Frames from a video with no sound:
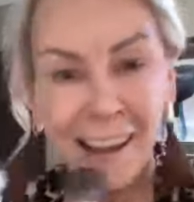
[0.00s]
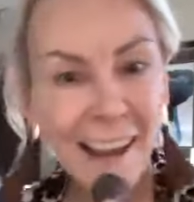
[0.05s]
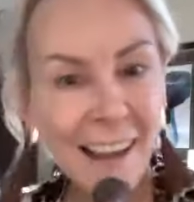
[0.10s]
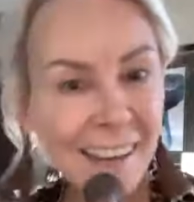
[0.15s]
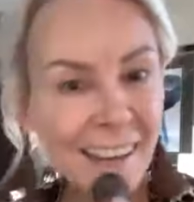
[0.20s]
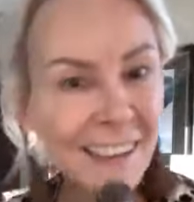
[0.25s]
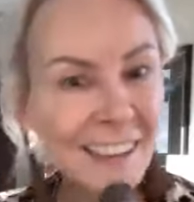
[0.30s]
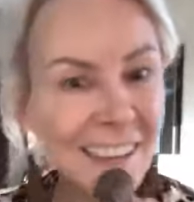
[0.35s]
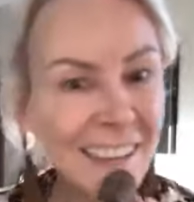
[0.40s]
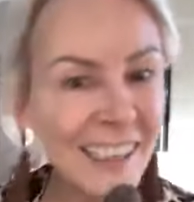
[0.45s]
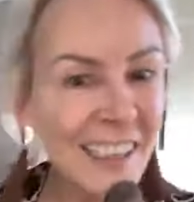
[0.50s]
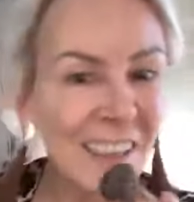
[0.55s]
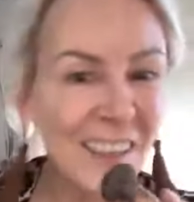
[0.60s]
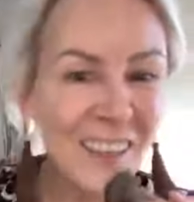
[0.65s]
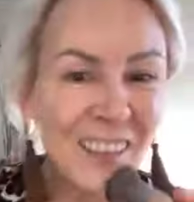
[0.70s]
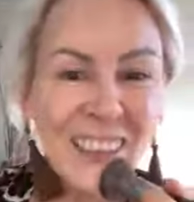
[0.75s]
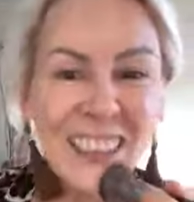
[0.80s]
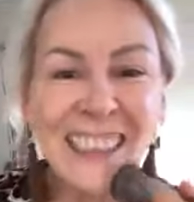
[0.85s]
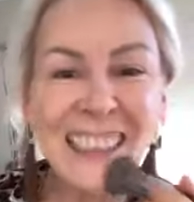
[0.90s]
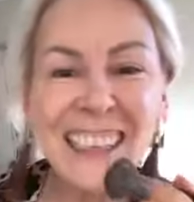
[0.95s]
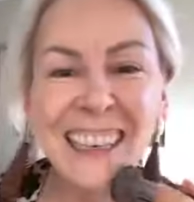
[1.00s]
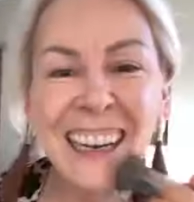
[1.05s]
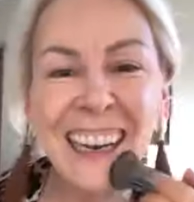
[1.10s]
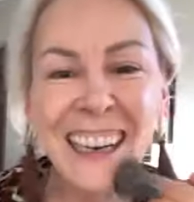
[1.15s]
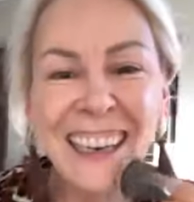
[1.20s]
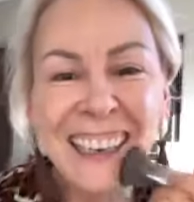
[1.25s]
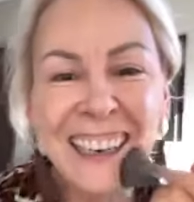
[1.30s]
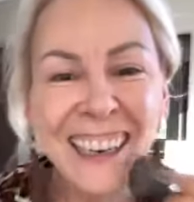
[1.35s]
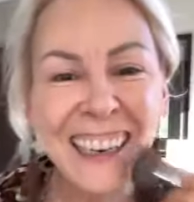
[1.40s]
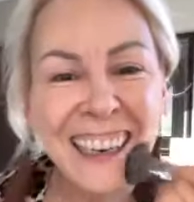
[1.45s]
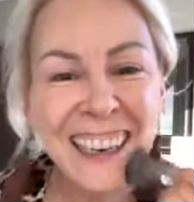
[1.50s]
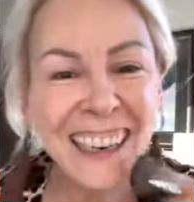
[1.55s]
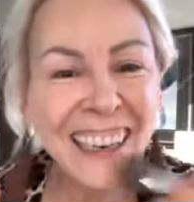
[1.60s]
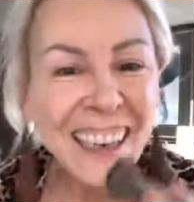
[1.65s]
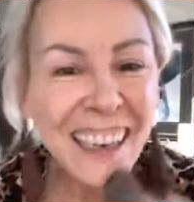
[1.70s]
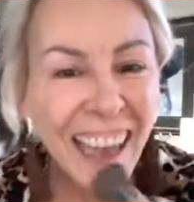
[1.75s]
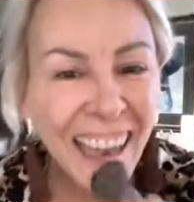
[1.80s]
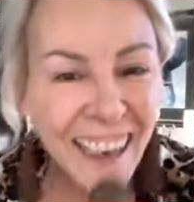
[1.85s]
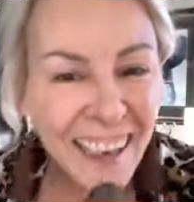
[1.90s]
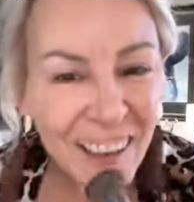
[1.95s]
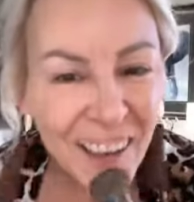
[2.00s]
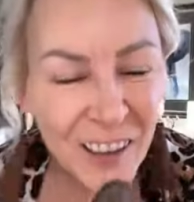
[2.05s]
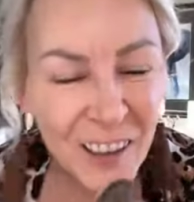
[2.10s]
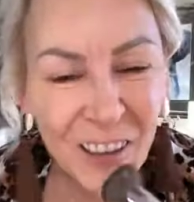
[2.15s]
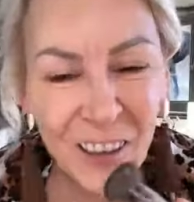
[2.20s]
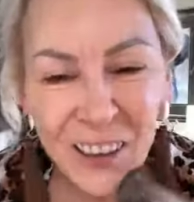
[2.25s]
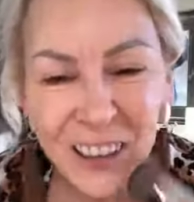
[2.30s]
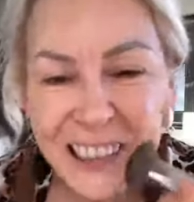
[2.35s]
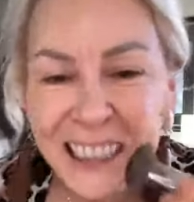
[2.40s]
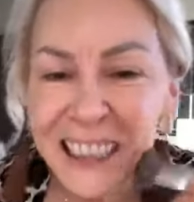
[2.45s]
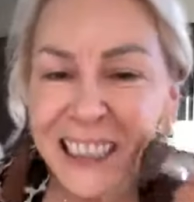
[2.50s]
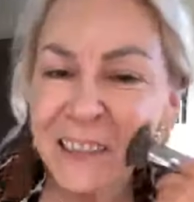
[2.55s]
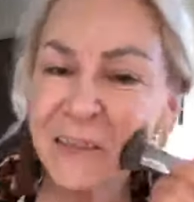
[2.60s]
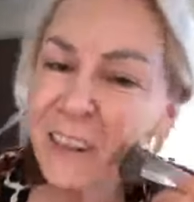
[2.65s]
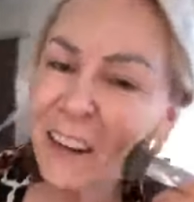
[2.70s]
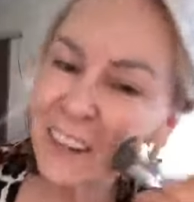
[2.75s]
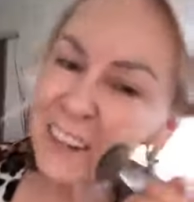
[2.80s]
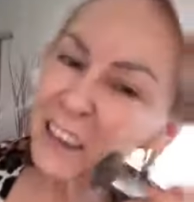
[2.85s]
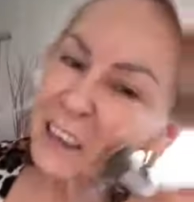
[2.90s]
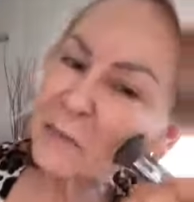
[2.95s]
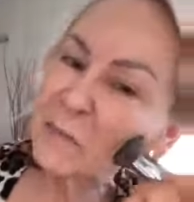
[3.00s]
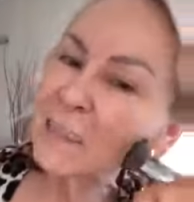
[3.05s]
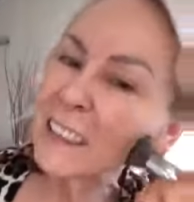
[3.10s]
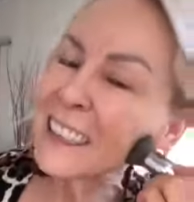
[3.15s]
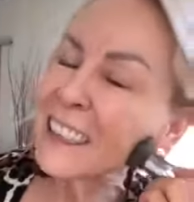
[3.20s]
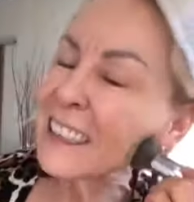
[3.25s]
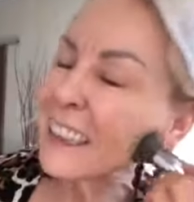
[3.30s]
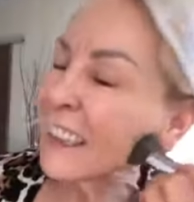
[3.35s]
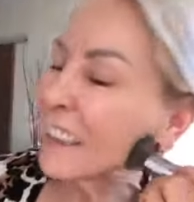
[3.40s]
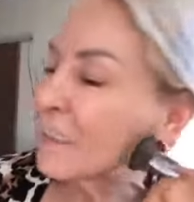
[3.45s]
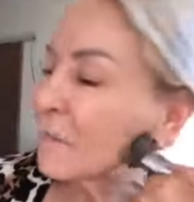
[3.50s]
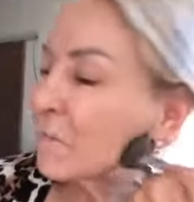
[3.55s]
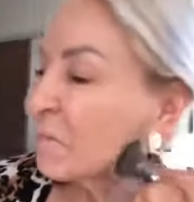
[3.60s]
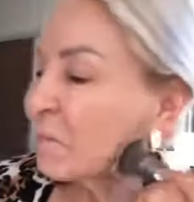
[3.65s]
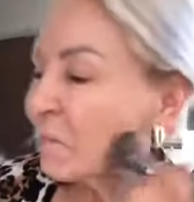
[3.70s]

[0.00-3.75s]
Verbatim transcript: I learned a new word today. Hello, gorgeous. Welcome, Linda.